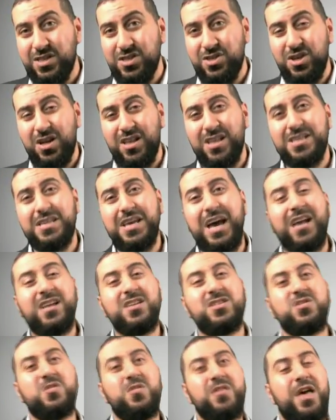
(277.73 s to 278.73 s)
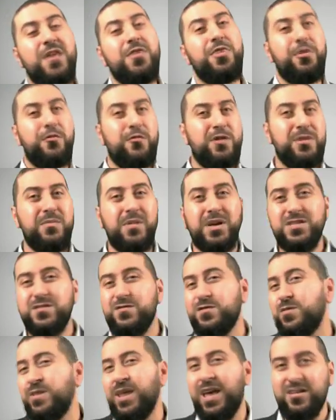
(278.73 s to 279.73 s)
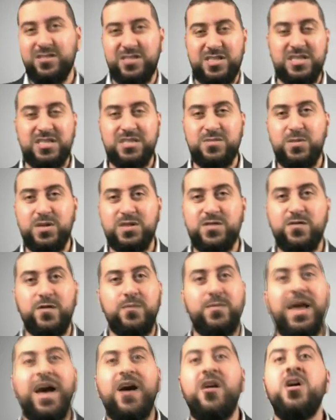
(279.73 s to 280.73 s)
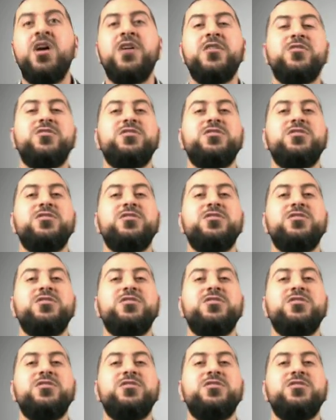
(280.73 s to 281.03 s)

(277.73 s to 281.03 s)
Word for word: inshallah ta'ala, so that three months from now, six months from now,